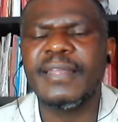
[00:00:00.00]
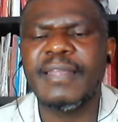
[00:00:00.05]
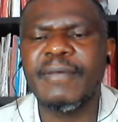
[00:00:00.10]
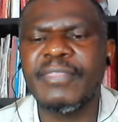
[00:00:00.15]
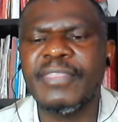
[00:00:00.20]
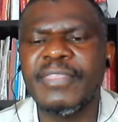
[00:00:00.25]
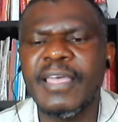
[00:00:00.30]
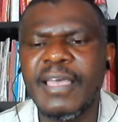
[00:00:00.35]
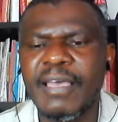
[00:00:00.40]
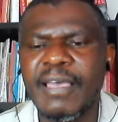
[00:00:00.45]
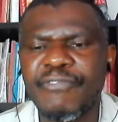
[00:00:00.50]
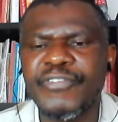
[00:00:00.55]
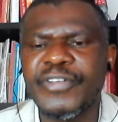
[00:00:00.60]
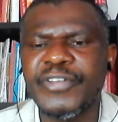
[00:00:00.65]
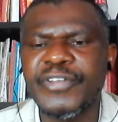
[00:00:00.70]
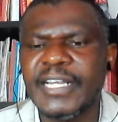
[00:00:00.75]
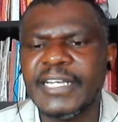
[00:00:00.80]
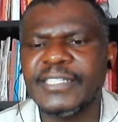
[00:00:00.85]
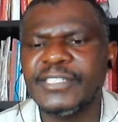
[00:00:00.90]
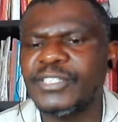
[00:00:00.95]
The
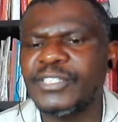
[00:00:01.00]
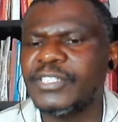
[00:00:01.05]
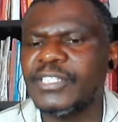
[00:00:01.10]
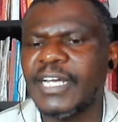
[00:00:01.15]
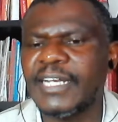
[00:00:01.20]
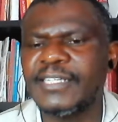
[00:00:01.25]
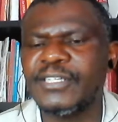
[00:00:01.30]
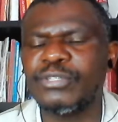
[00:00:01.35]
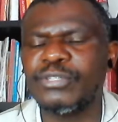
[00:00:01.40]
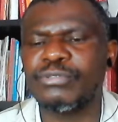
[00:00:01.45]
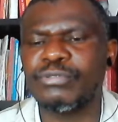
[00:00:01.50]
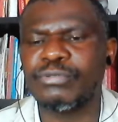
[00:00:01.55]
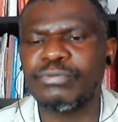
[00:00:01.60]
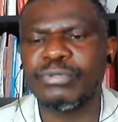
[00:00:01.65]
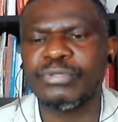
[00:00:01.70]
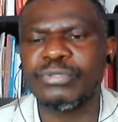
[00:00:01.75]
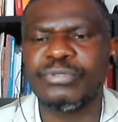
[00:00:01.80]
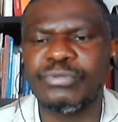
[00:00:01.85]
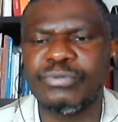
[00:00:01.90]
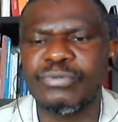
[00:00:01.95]
evidence that is sought
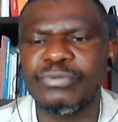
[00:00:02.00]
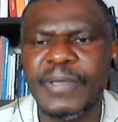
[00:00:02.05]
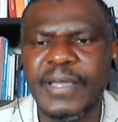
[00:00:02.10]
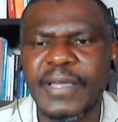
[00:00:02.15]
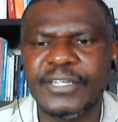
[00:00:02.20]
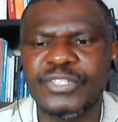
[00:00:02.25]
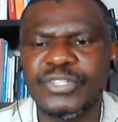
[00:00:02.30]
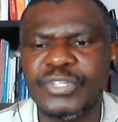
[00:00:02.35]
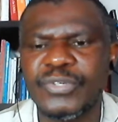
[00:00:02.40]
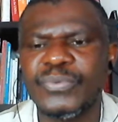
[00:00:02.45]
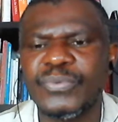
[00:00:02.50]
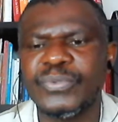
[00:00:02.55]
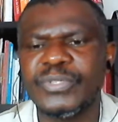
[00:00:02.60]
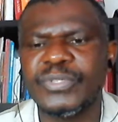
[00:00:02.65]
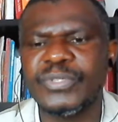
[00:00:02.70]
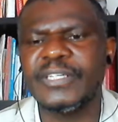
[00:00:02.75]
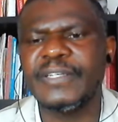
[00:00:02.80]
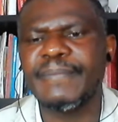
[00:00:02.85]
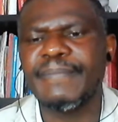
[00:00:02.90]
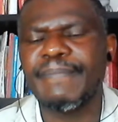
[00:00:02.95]
to be adduced
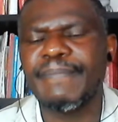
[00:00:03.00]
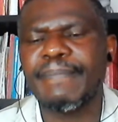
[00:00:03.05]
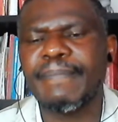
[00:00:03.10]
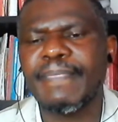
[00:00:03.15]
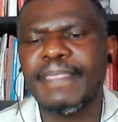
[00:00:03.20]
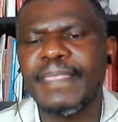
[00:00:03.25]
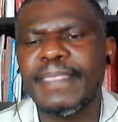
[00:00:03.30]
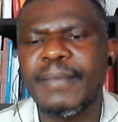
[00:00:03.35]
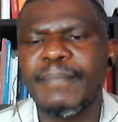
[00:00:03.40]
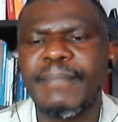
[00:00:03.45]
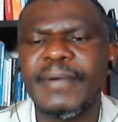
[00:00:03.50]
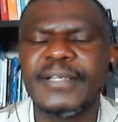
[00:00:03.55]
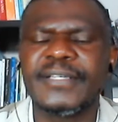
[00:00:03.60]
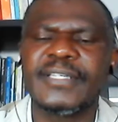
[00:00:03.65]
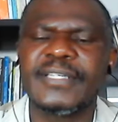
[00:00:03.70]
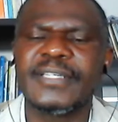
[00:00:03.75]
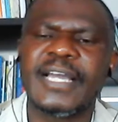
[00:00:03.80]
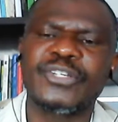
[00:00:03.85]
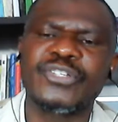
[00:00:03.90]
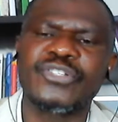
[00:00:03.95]
must
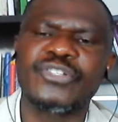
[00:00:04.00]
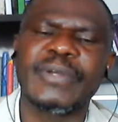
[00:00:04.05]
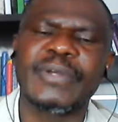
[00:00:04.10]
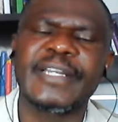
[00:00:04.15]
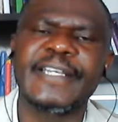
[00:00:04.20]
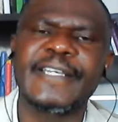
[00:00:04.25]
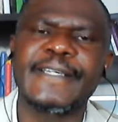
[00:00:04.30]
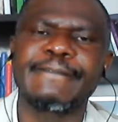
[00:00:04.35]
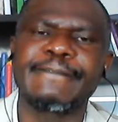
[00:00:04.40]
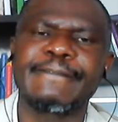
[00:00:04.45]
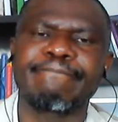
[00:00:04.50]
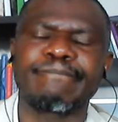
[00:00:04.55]
actually